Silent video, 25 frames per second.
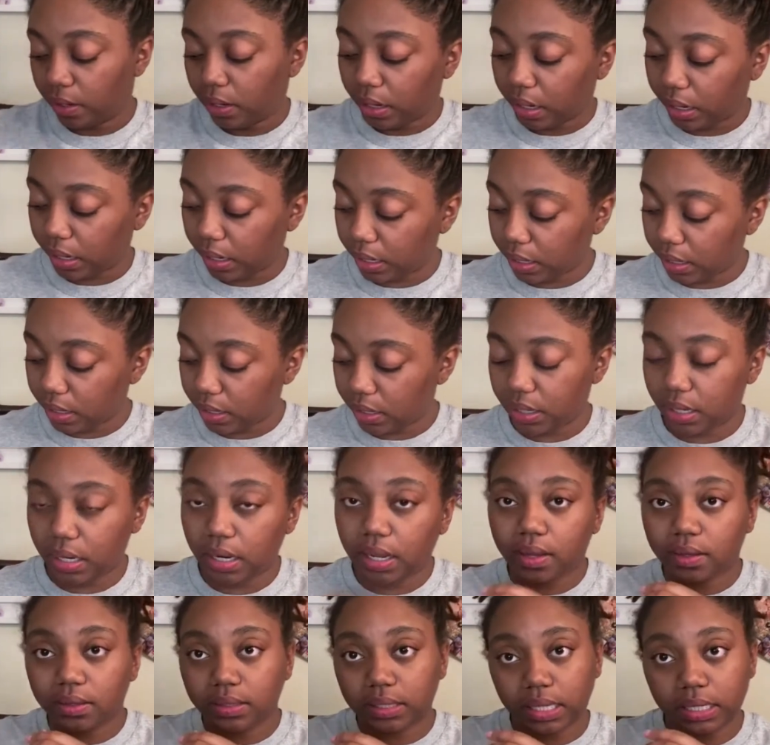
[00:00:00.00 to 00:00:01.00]
And
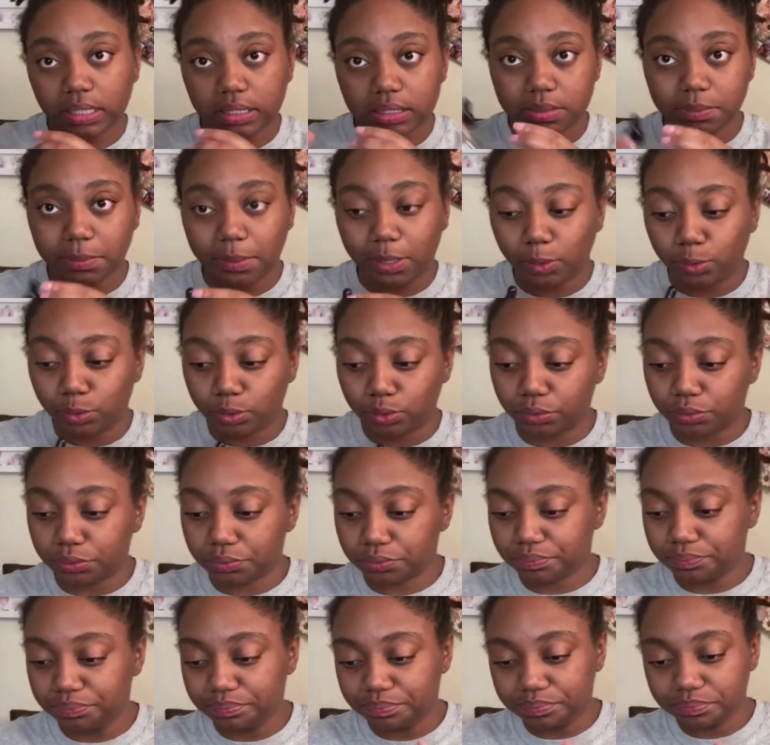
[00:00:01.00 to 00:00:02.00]
that is my
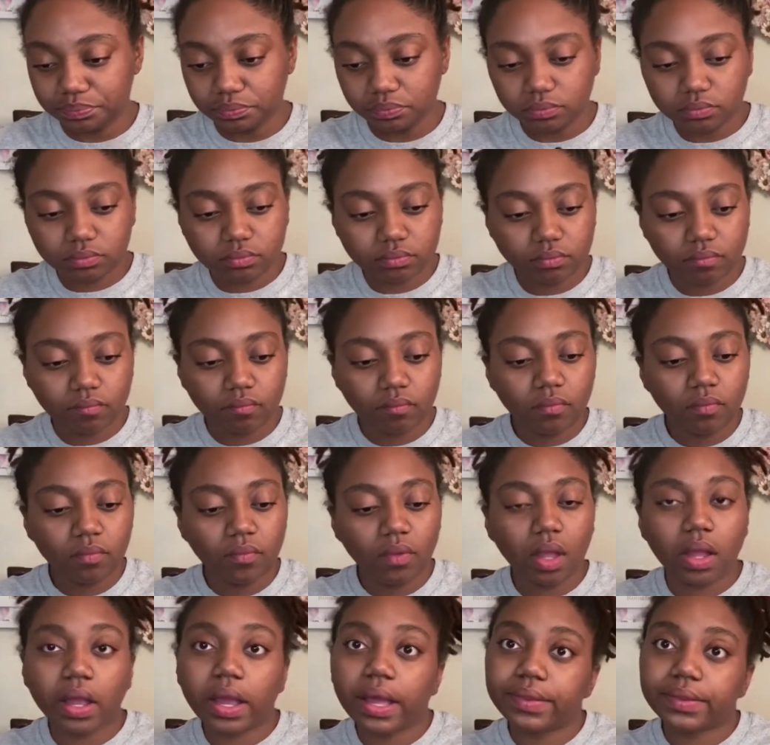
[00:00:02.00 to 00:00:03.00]
oil.
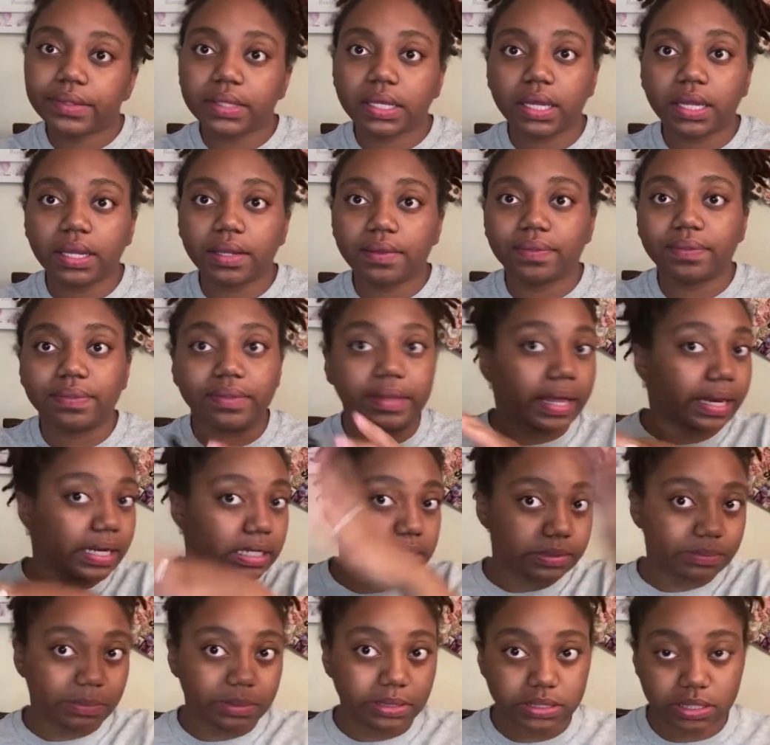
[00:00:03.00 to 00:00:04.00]
And then that
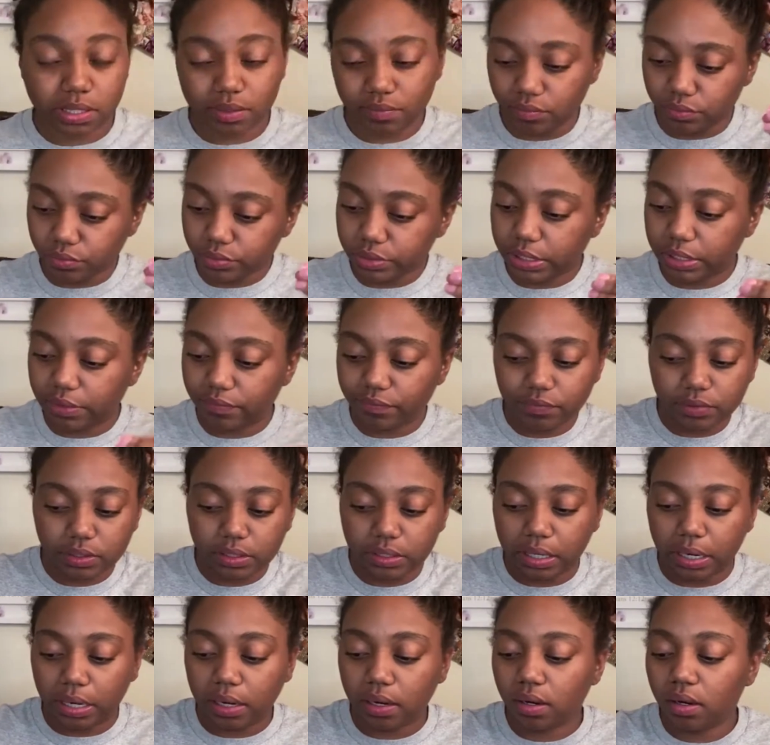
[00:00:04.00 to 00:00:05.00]
is my skin routine for the
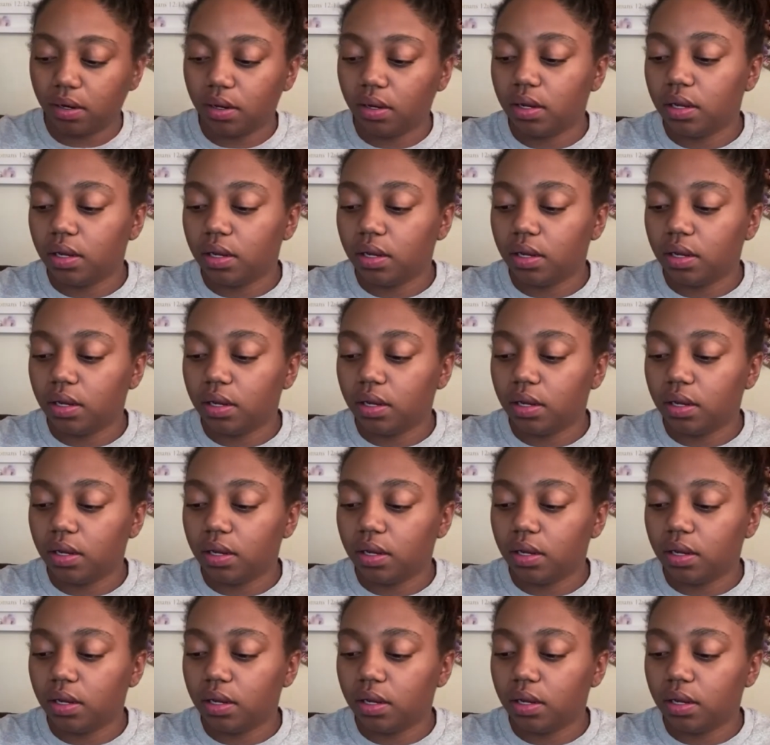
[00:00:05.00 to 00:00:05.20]
night.